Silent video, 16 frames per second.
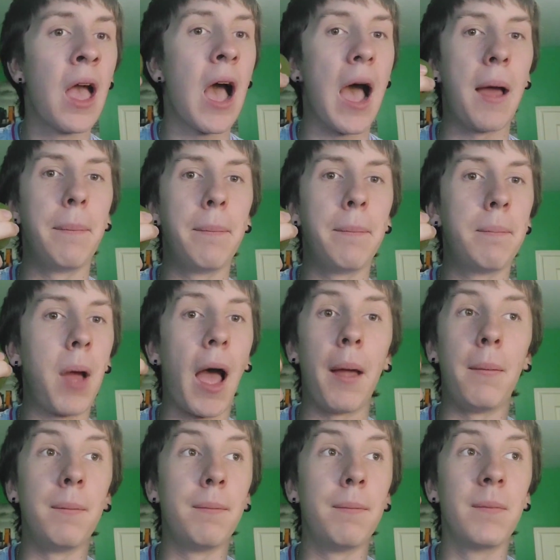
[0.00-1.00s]

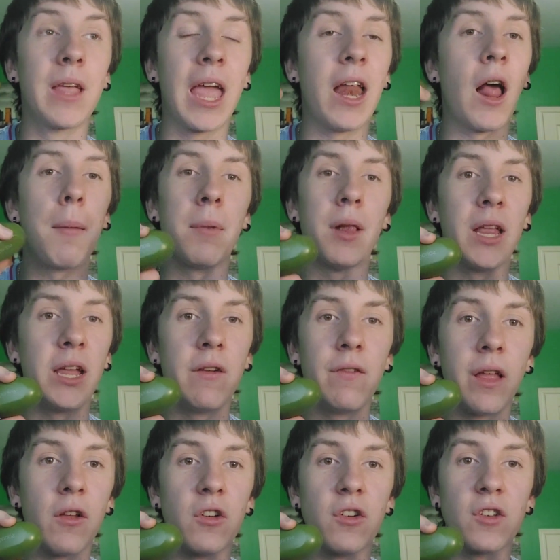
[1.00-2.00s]
I cannot believe
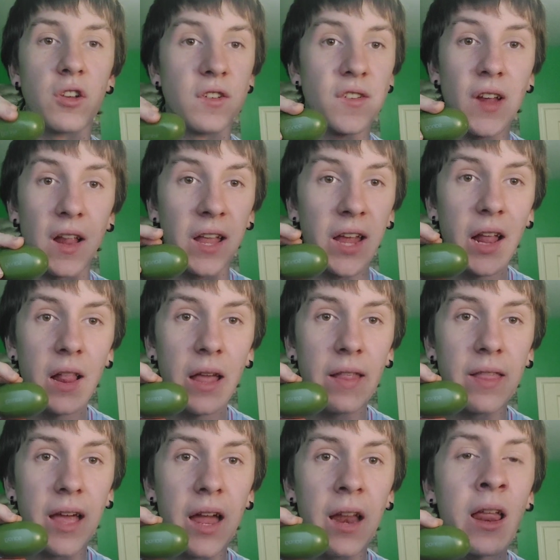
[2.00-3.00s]
that they're still selling it like
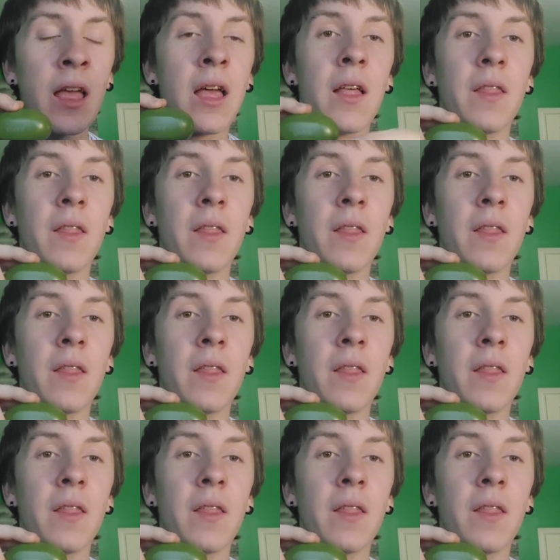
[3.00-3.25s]
that.